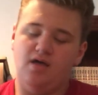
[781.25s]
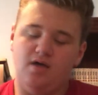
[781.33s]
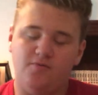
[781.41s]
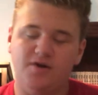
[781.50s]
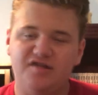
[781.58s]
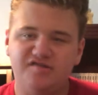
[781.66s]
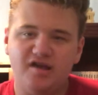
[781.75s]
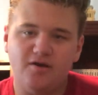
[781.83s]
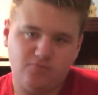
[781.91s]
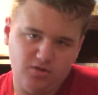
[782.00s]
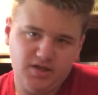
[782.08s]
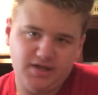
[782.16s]
When I say I
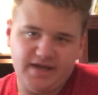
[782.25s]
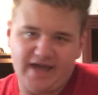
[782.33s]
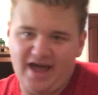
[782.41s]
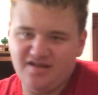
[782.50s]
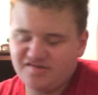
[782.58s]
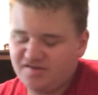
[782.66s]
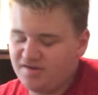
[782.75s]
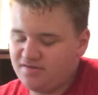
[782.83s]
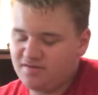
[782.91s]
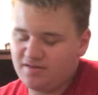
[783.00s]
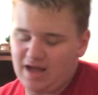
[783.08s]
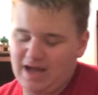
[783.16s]
really like Asta,
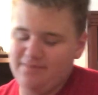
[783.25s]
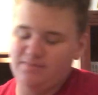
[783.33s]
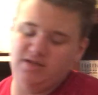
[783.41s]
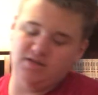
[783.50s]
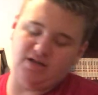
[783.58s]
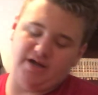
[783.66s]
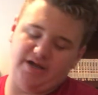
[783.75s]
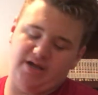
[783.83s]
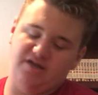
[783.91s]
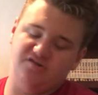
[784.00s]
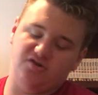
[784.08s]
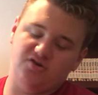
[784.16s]
I mean like
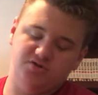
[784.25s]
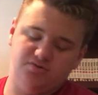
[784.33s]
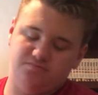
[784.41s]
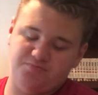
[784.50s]
he's a good